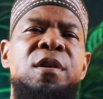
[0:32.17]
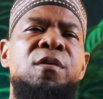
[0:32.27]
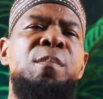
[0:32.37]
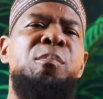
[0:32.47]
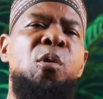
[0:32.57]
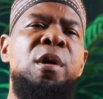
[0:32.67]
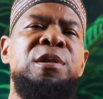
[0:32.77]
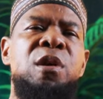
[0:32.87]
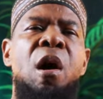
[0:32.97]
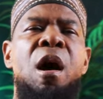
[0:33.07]
the
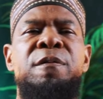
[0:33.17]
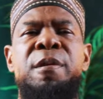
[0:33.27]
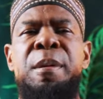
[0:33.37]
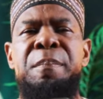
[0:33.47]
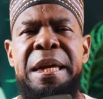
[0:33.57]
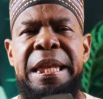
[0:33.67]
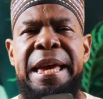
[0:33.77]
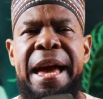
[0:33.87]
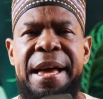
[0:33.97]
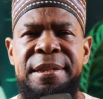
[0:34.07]
reports are from the
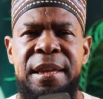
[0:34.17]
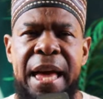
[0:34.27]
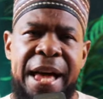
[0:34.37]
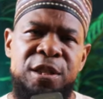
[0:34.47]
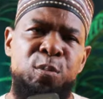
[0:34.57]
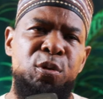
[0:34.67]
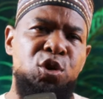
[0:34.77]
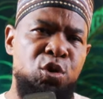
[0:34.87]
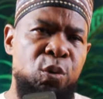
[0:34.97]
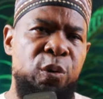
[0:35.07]
media as gospel
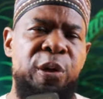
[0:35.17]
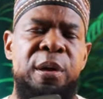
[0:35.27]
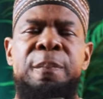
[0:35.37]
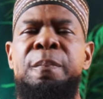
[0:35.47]
truth.